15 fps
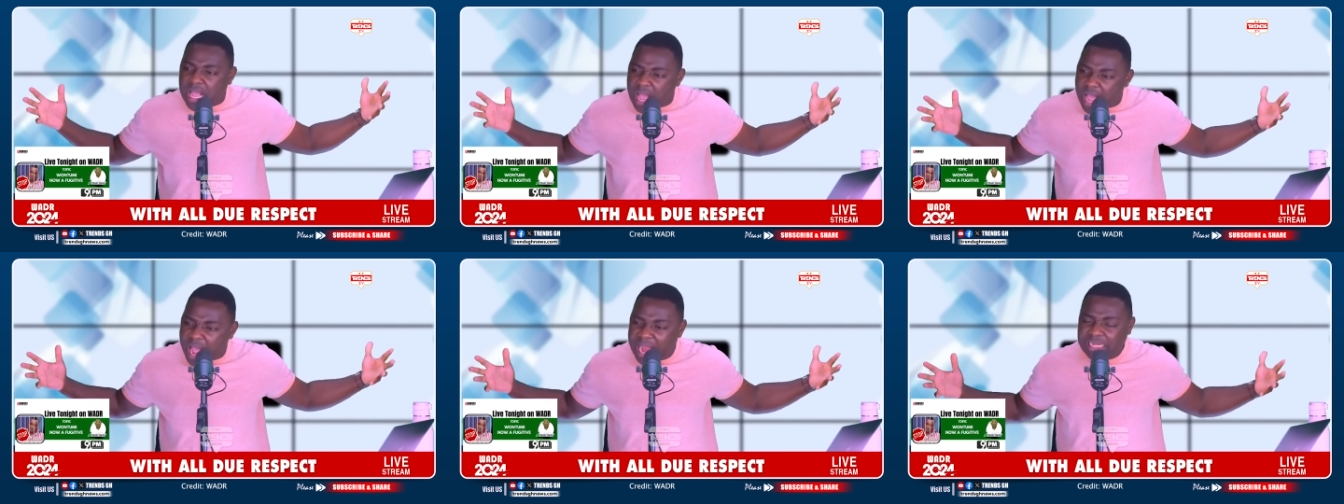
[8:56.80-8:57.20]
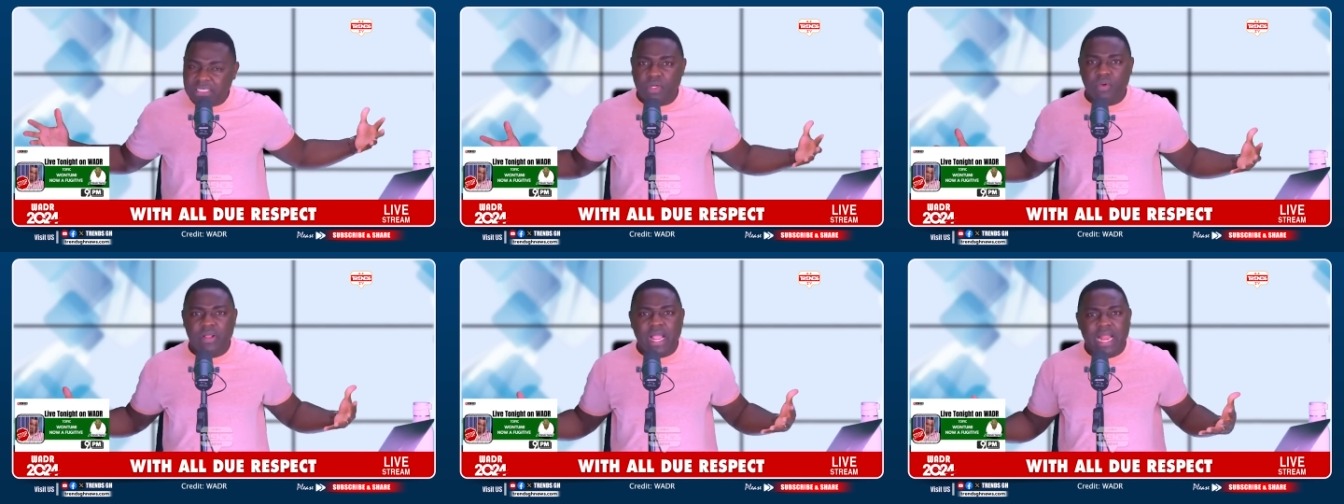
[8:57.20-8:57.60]

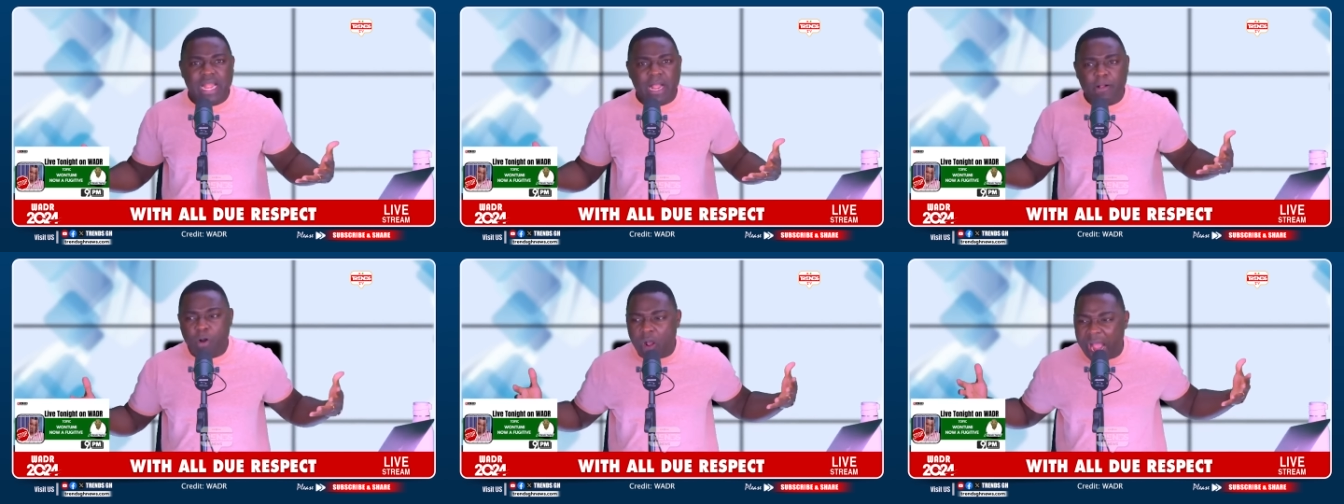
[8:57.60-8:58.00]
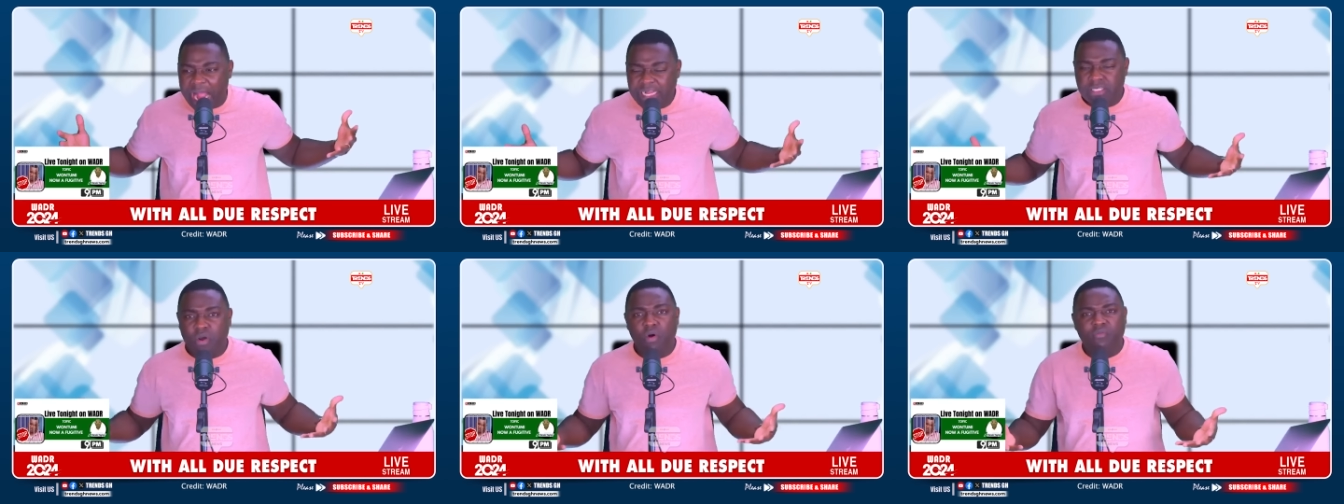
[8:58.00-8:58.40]
handle Ghana or
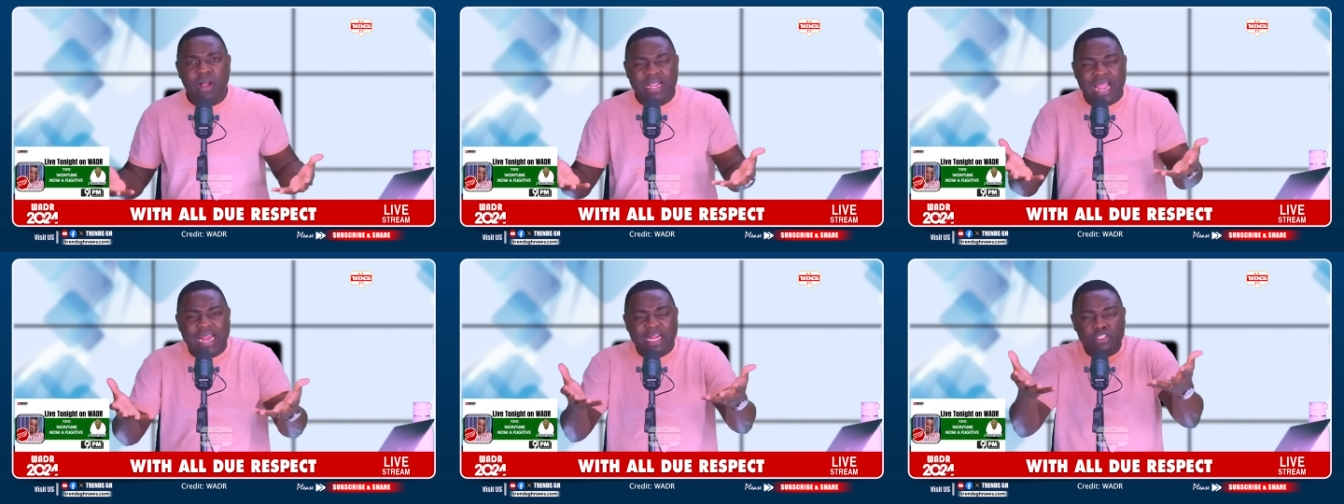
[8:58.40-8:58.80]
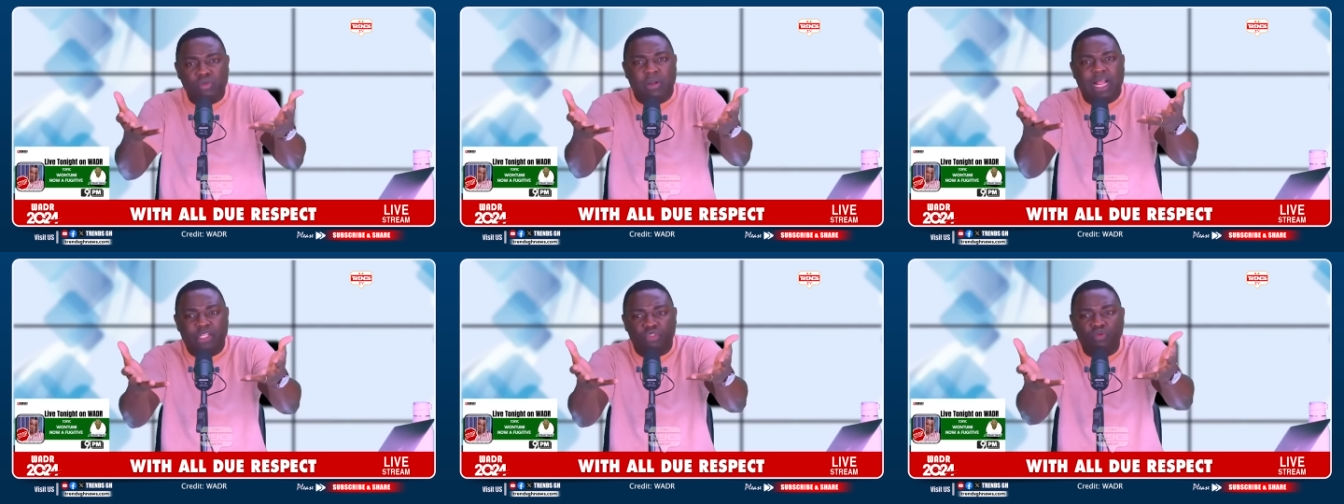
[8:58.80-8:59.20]
hand over Ghana
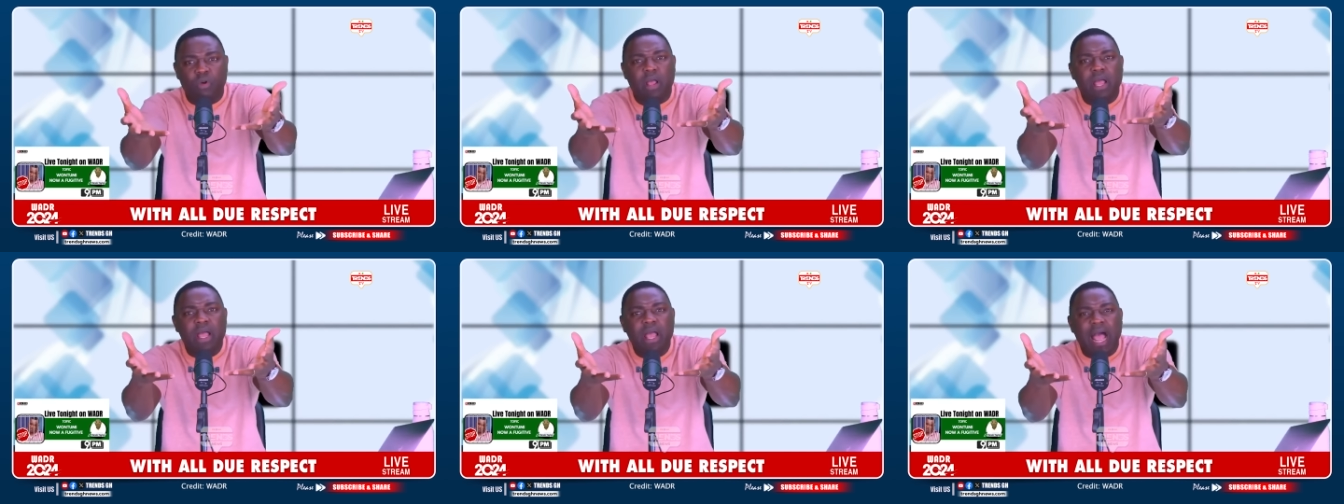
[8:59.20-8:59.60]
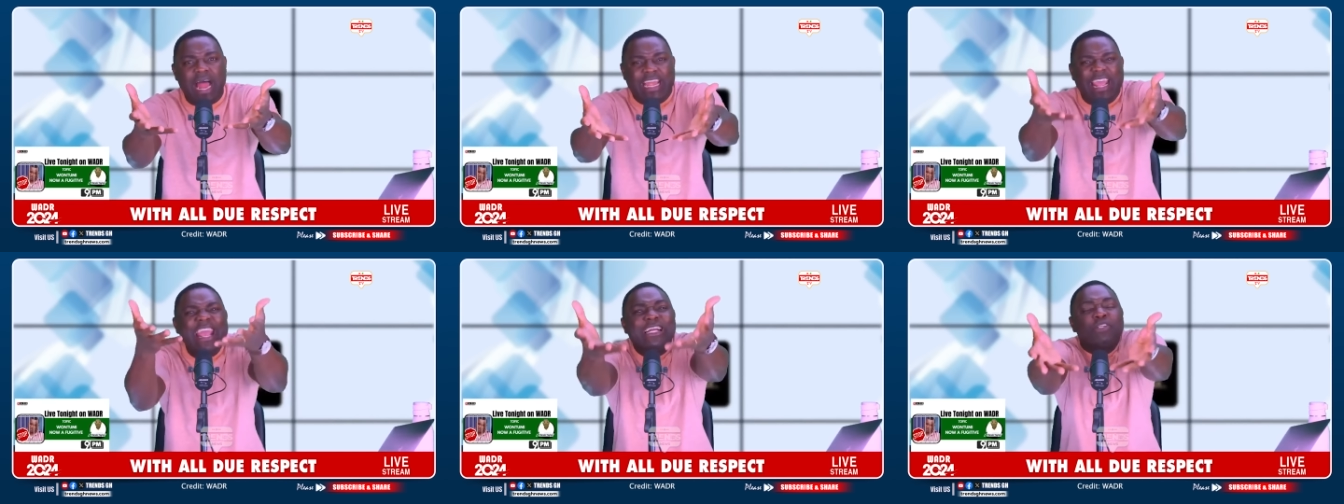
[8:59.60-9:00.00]
soccer to an
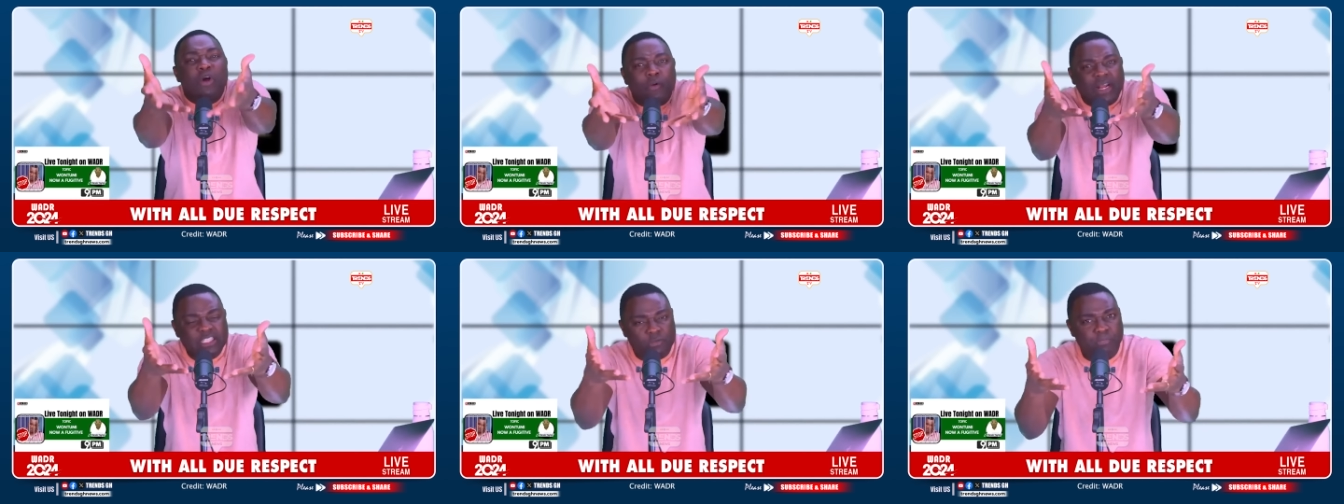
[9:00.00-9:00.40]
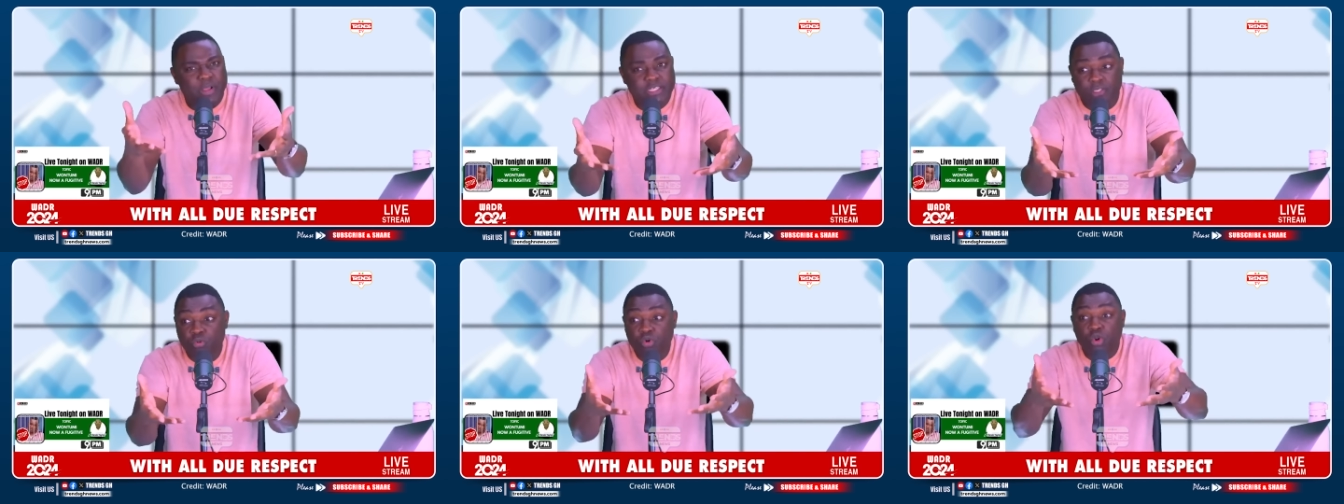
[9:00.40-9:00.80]
ignorant
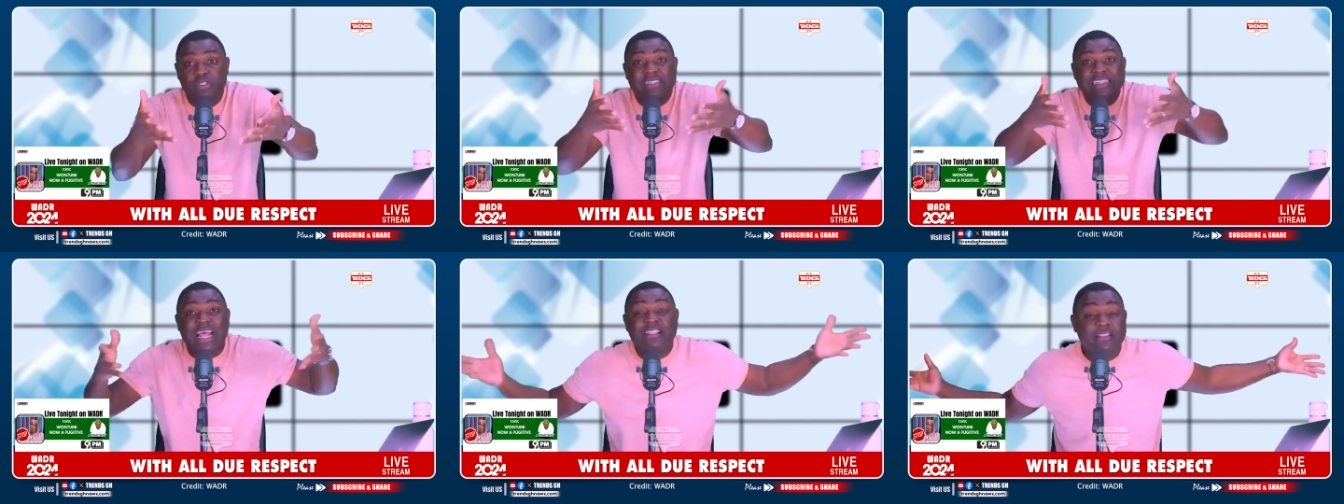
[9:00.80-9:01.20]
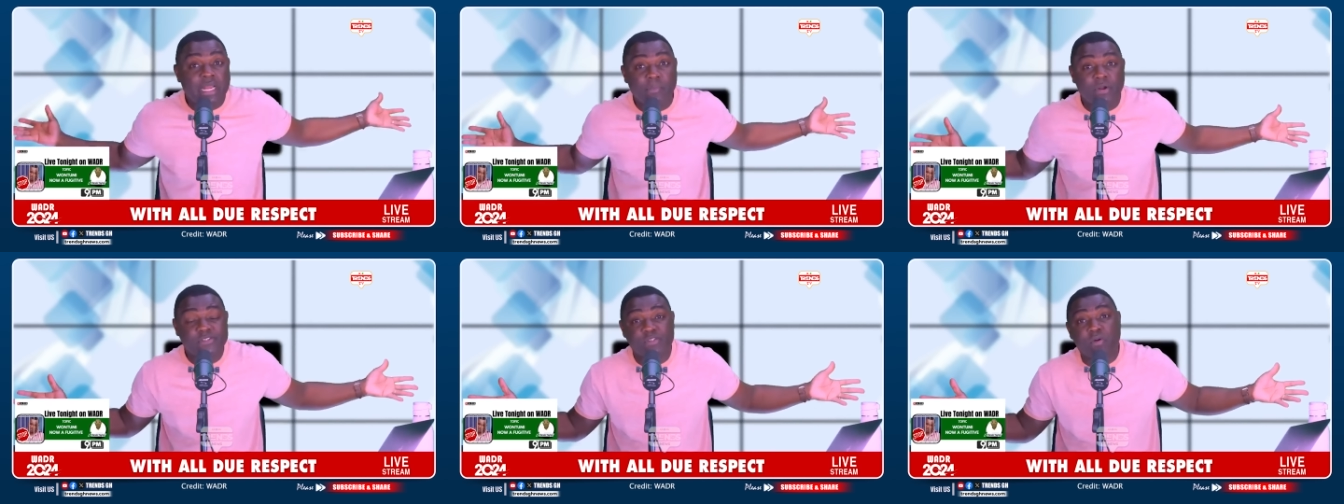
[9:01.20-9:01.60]
person who knows nothing
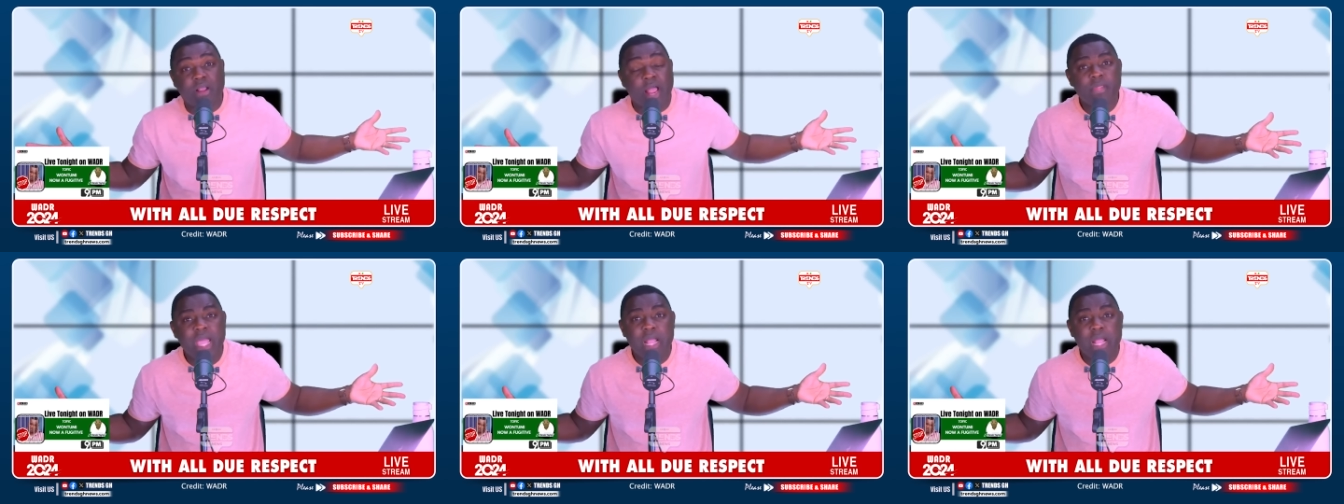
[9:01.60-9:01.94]
about soccer?